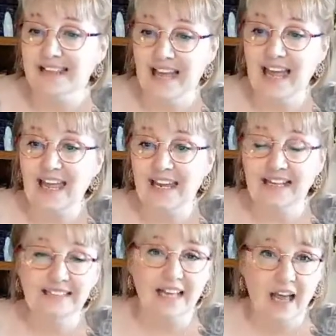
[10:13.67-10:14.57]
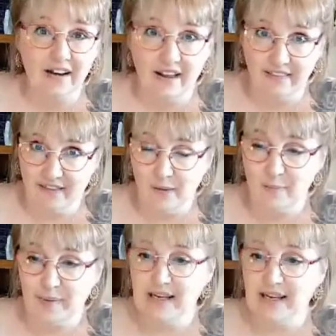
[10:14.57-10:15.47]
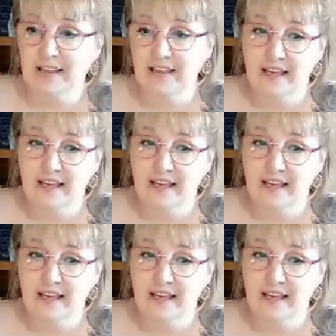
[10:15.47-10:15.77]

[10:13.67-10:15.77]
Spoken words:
That is another big